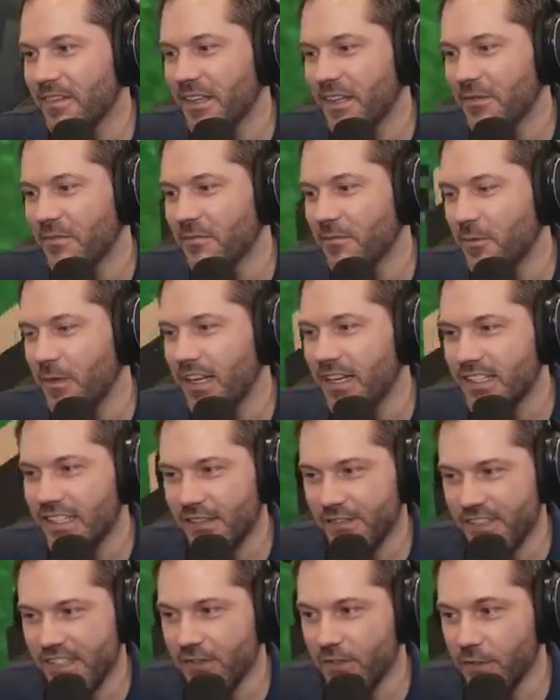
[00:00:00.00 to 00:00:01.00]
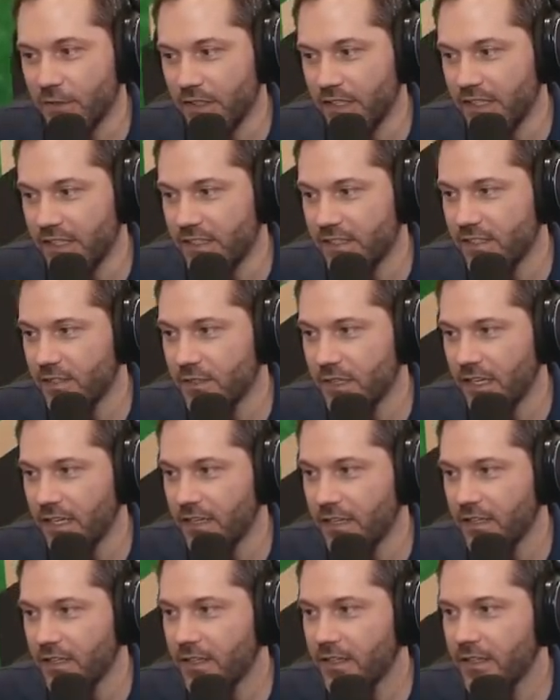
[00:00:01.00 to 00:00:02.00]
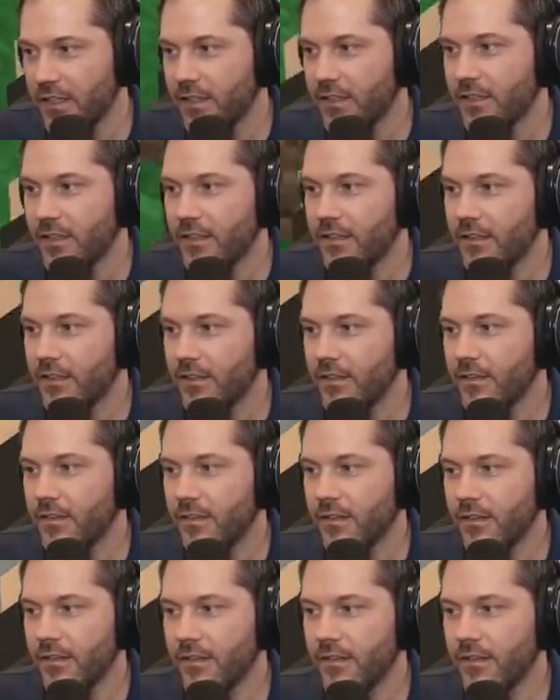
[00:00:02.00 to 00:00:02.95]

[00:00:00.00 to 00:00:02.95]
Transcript: yep. We actually have several of the heads. Okay. Oh, do